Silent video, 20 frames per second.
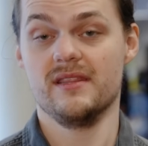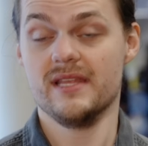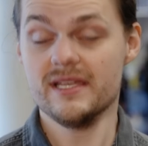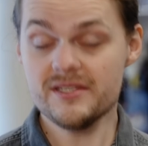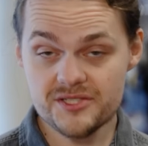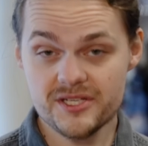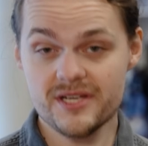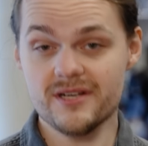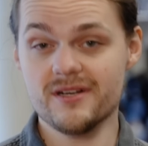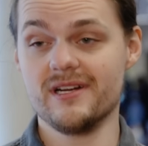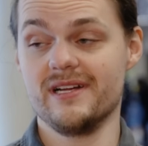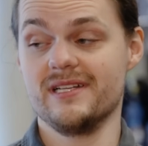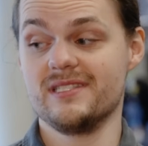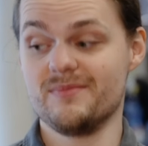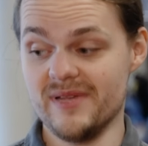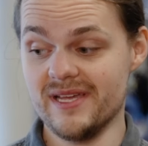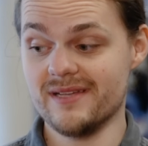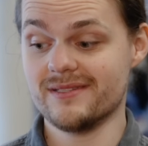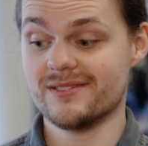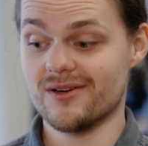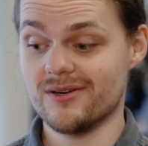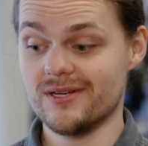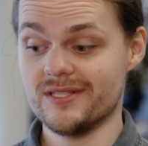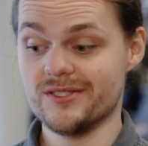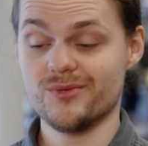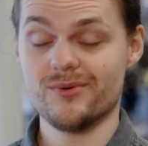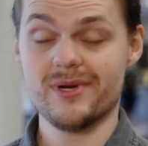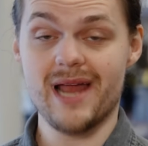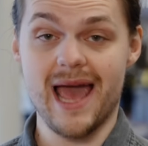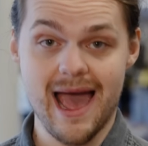This year, it's being turned
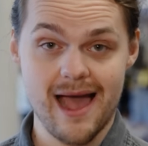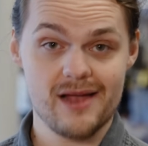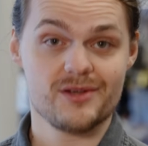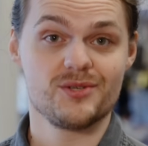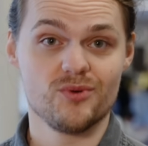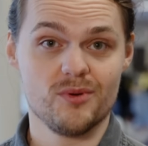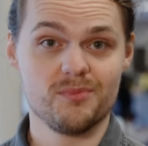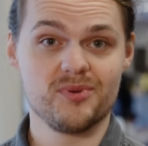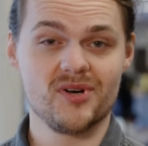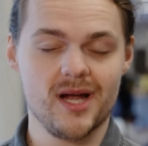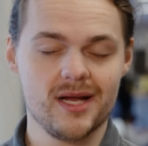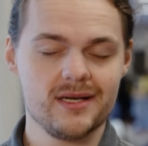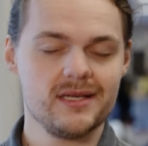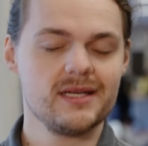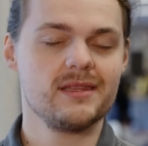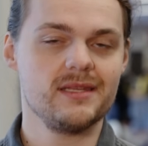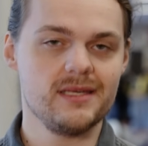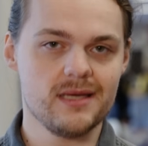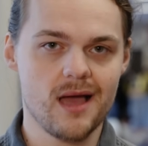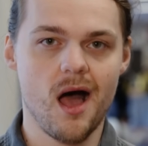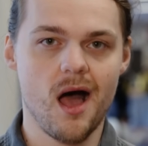into an actual product, the